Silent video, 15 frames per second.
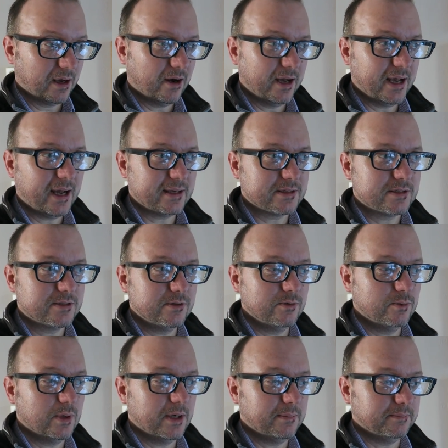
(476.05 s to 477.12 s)
I had
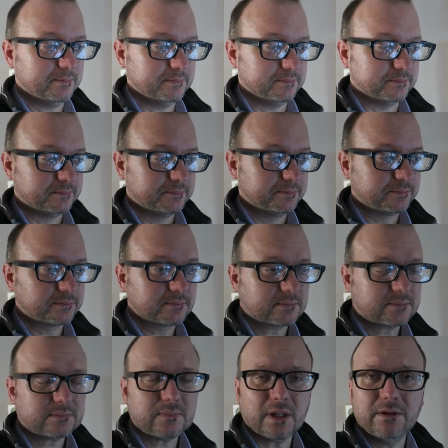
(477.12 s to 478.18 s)
to
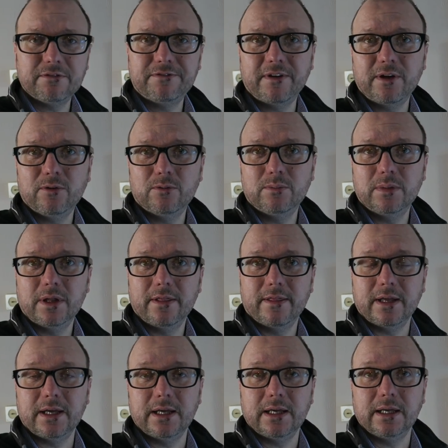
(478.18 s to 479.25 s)
film
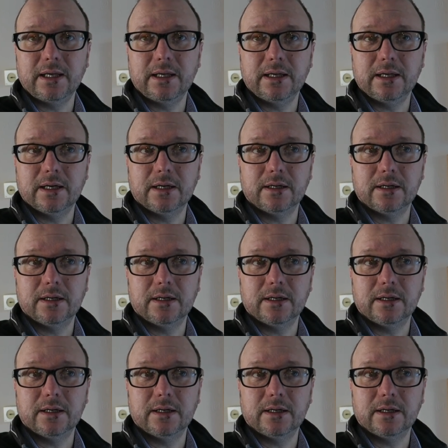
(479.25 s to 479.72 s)
the